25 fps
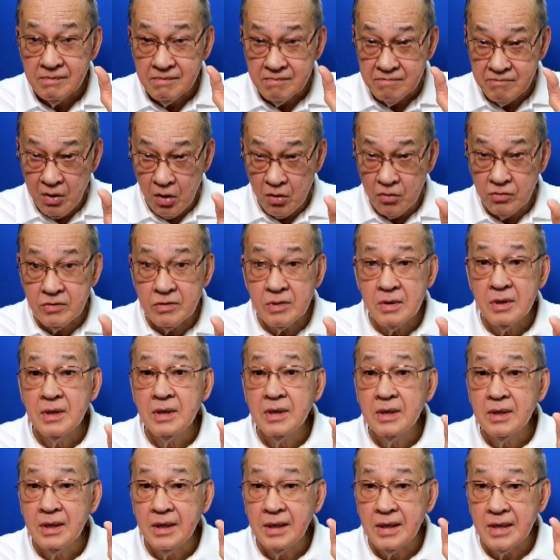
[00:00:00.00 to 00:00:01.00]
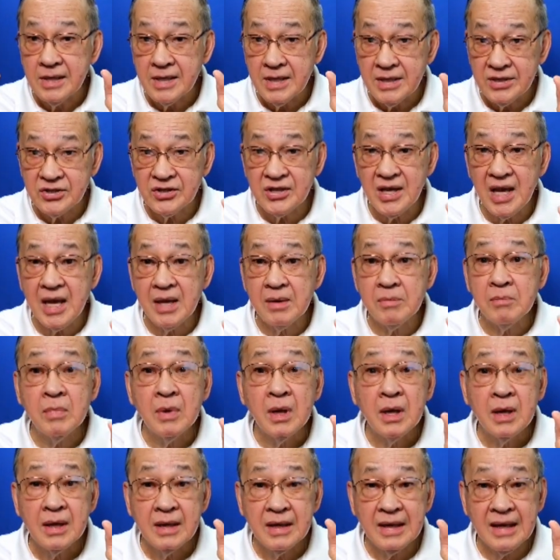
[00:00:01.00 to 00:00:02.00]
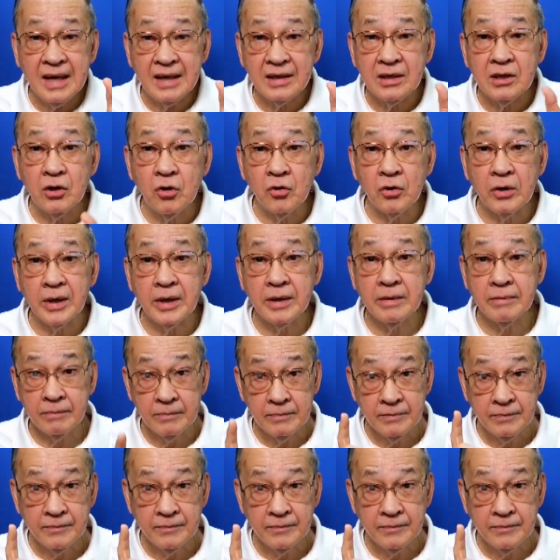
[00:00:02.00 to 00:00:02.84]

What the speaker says: both in the same category.